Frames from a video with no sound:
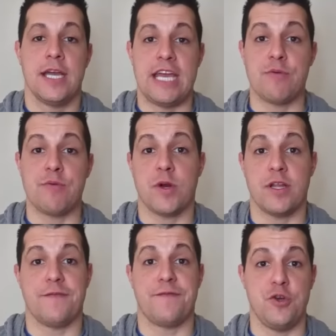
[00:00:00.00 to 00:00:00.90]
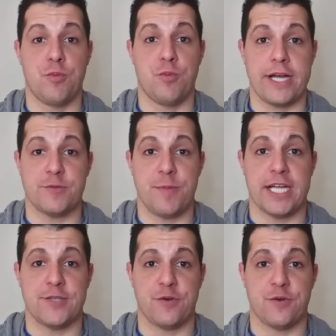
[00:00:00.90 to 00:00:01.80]
He was one of the few bright
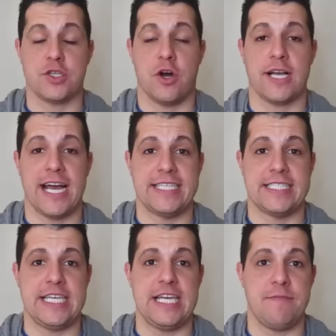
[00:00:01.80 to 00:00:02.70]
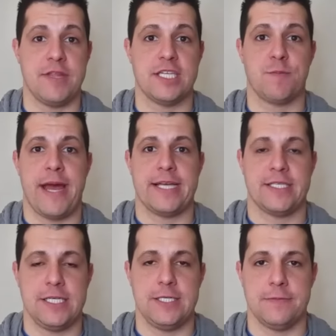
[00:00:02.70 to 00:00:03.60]
spots for this Hawkeyes team this past
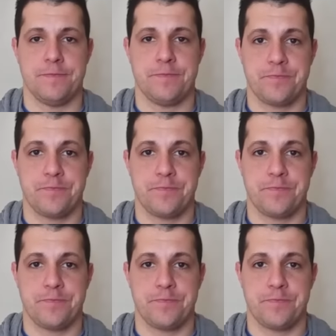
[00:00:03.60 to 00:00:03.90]
season.